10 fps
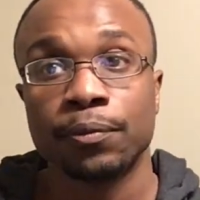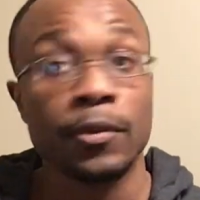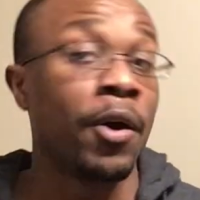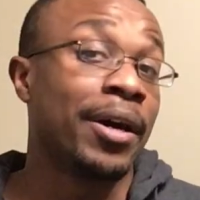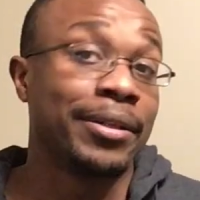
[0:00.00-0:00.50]

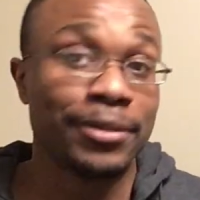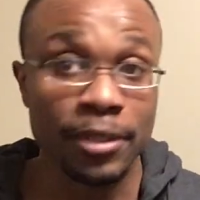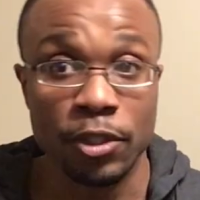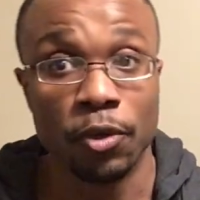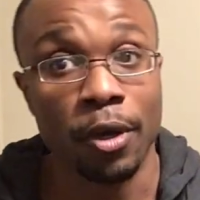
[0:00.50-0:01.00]
Now, I could
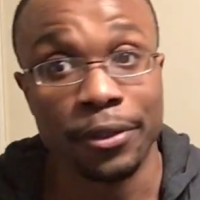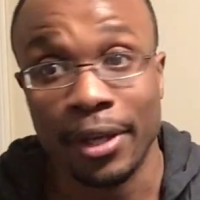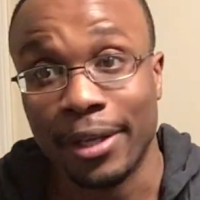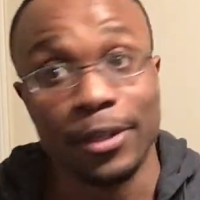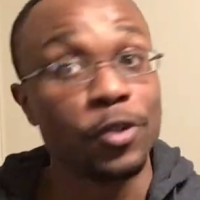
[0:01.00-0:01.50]
sit here all
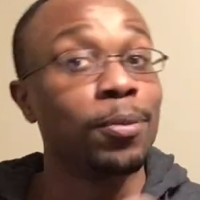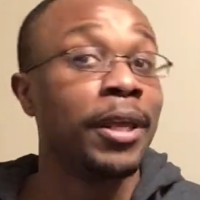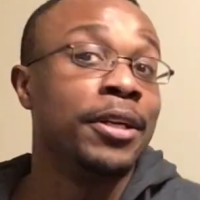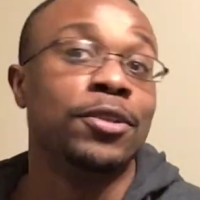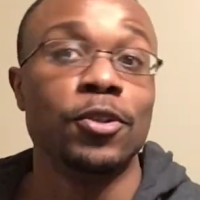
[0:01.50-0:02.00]
day and
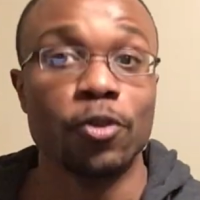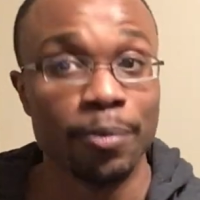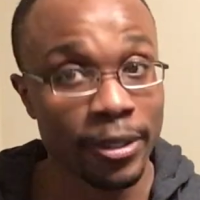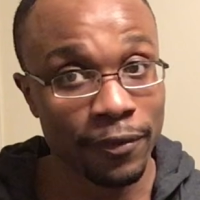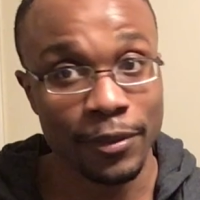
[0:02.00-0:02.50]
explain to you the
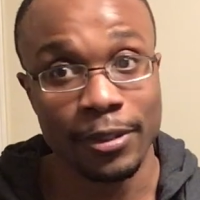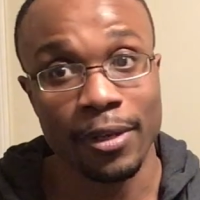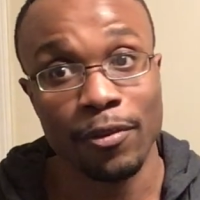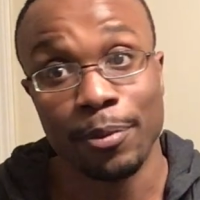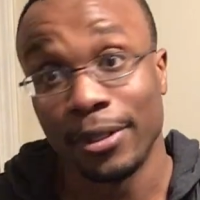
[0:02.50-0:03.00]
benefits of
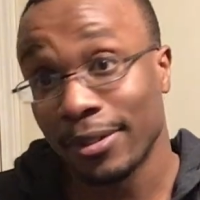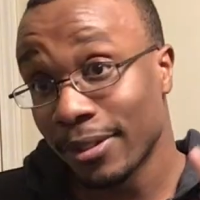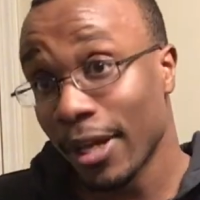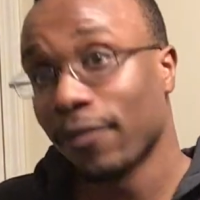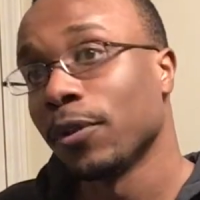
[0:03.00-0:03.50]
it, but it's
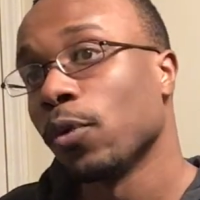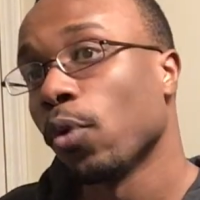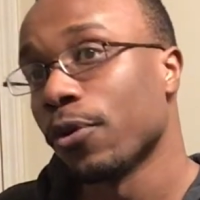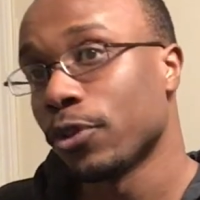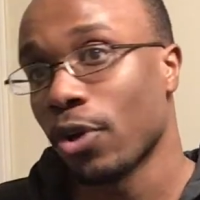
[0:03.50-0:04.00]
definitely
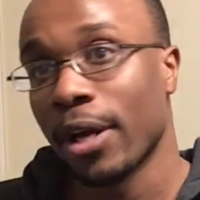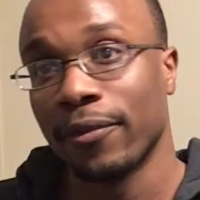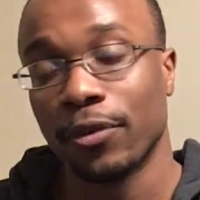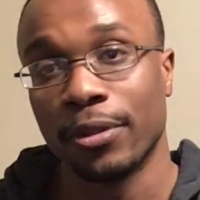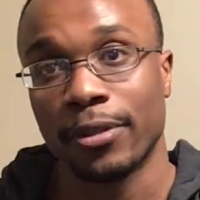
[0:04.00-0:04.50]
worth trying
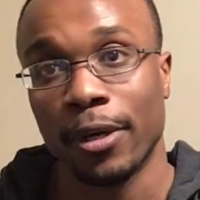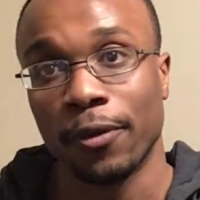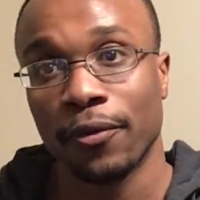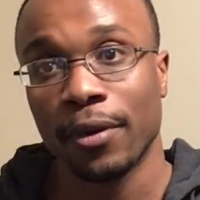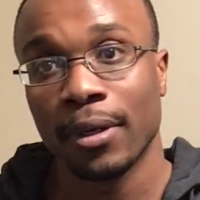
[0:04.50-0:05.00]
for
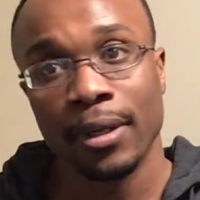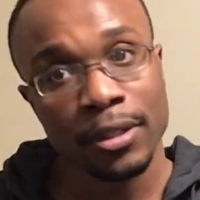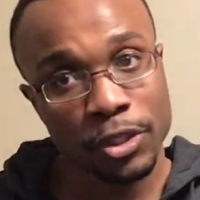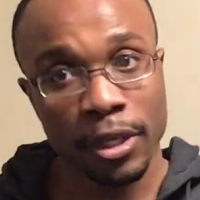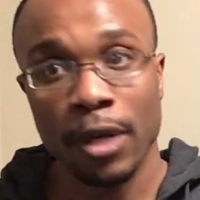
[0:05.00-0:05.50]
yourself.
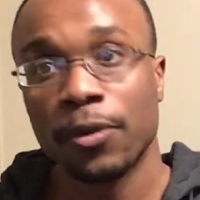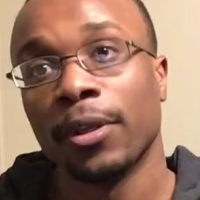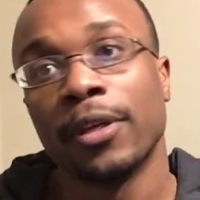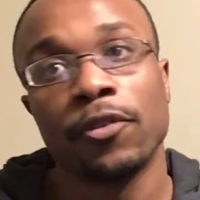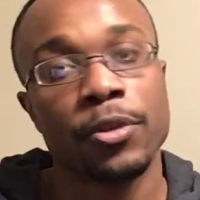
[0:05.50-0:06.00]
Check out the
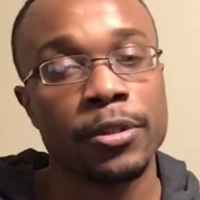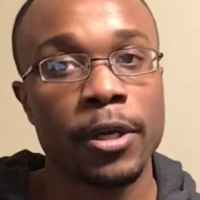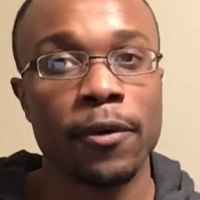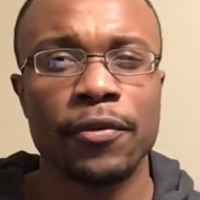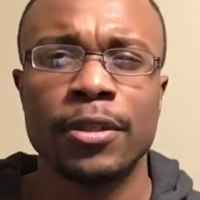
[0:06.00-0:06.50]
link for
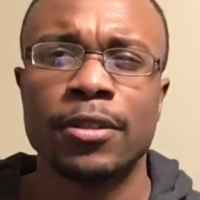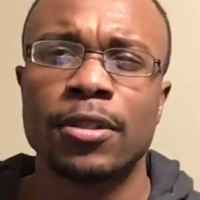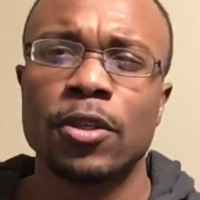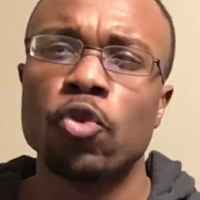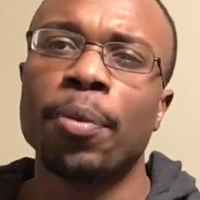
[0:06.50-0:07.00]
yourself. It's
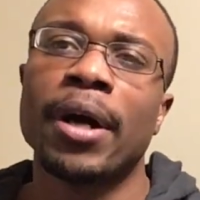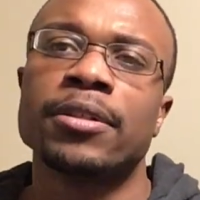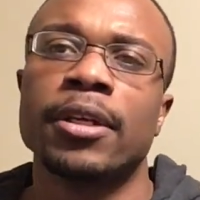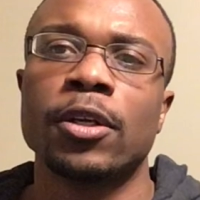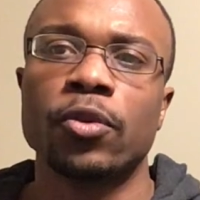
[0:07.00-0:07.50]

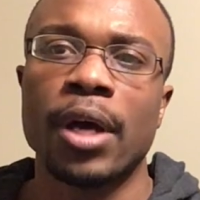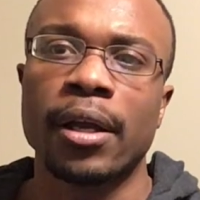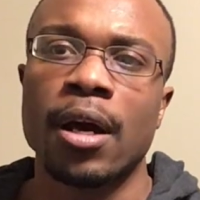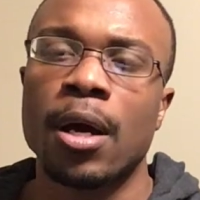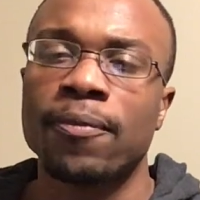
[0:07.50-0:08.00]

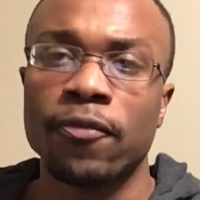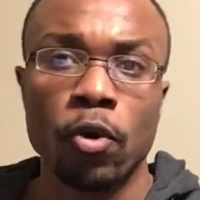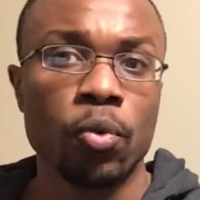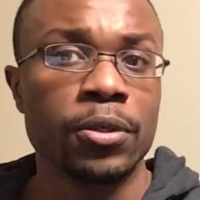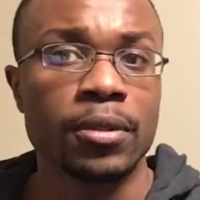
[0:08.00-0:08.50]
coupontango.com
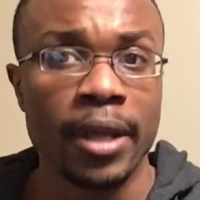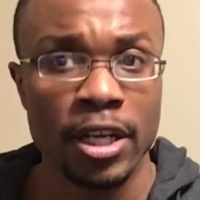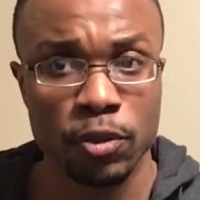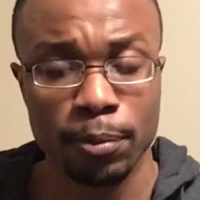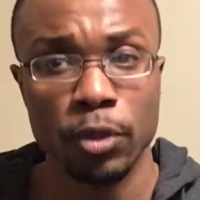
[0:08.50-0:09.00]
forward slash
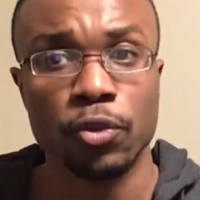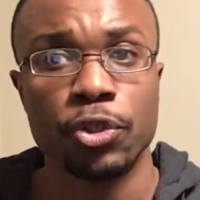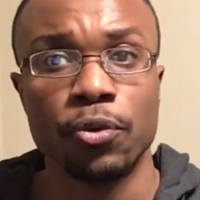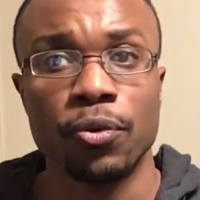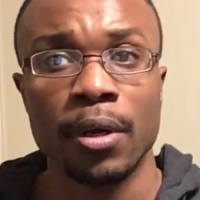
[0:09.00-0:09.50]
blue
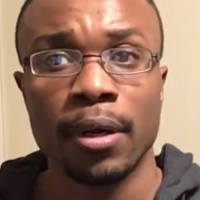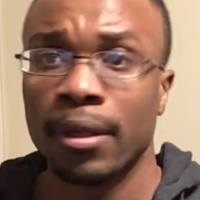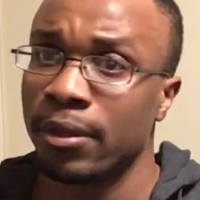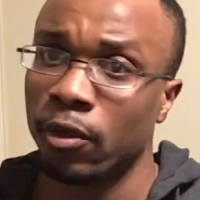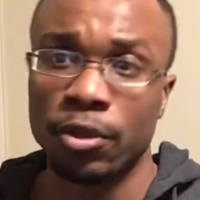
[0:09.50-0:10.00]
chew.
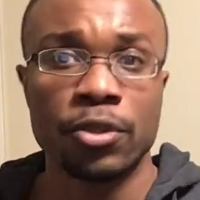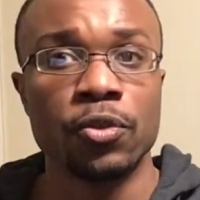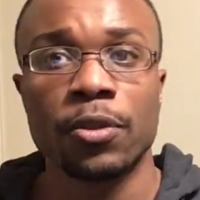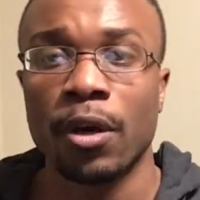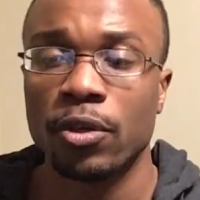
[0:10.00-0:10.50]
They'll get you
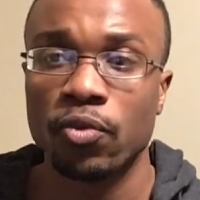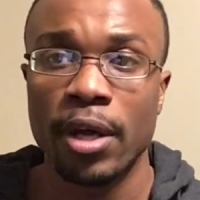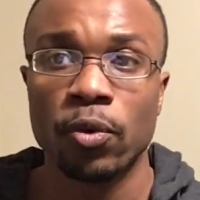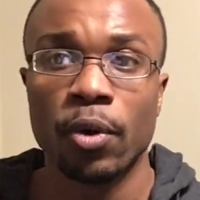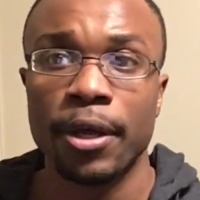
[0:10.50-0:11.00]
started right
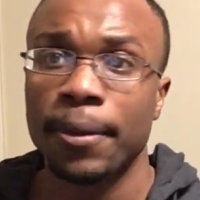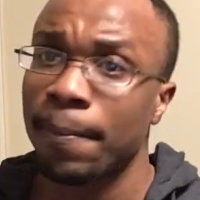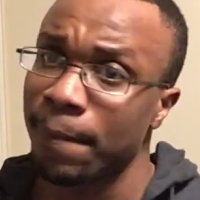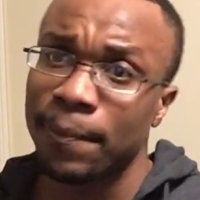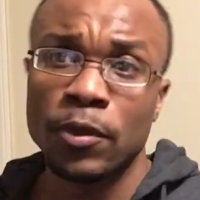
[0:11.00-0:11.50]
away.
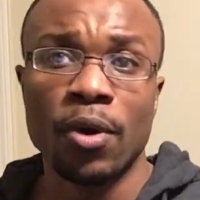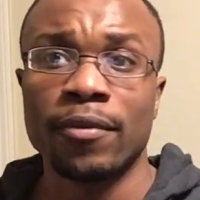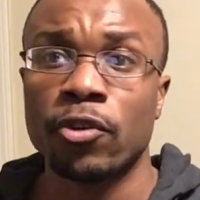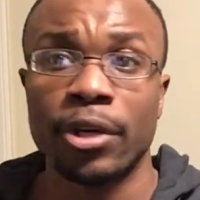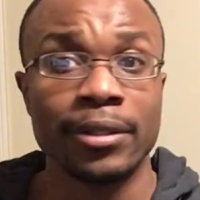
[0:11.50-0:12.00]
You'll have a
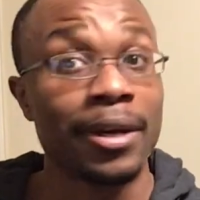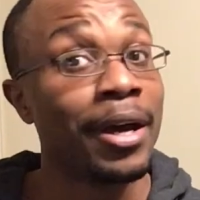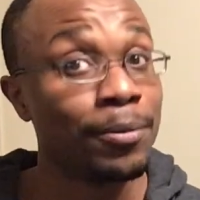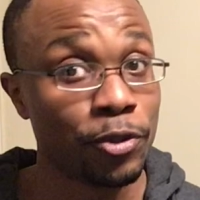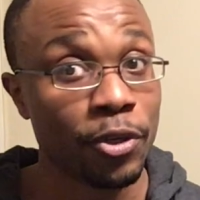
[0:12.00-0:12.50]
great
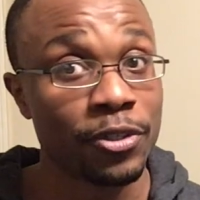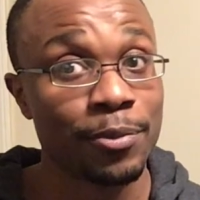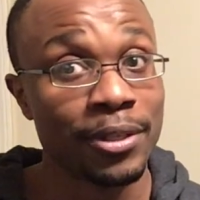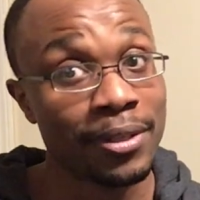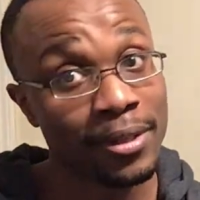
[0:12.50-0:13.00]
time. Trust
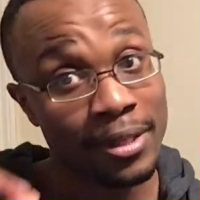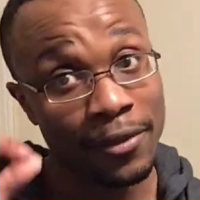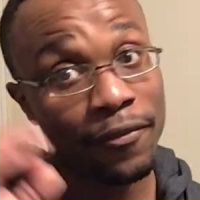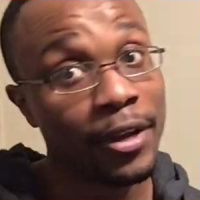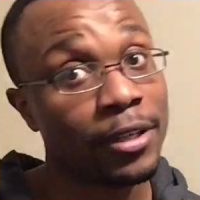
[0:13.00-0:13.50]
me, the
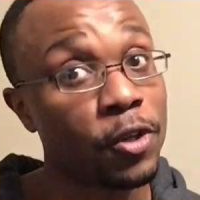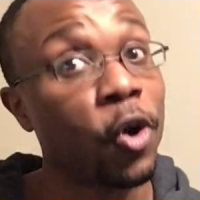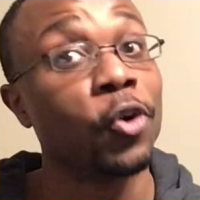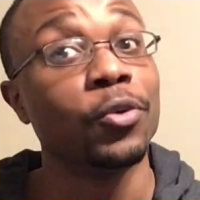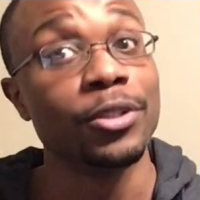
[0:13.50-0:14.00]
effects
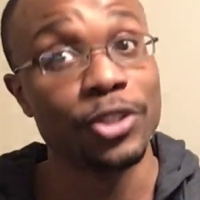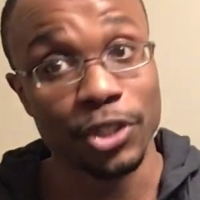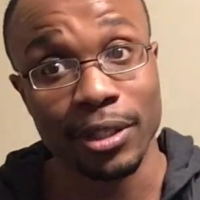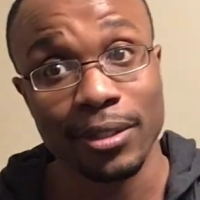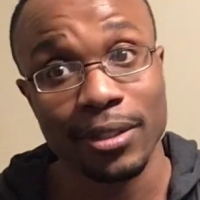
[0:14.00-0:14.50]
are
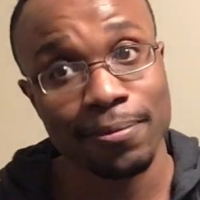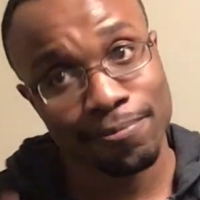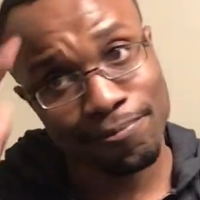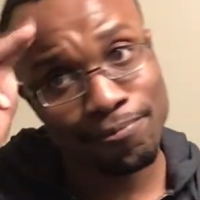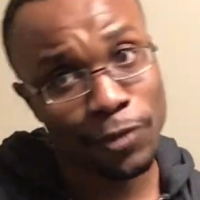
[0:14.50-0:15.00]
legit.
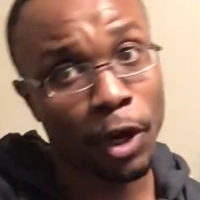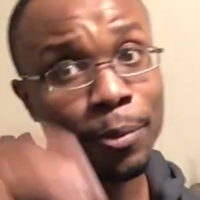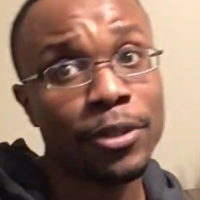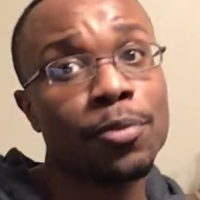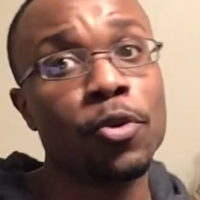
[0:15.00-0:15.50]
Y'all
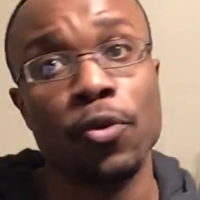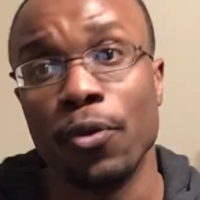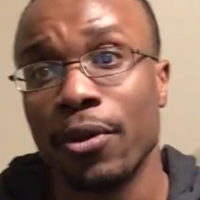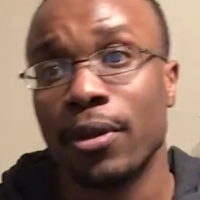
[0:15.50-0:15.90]
be smooth.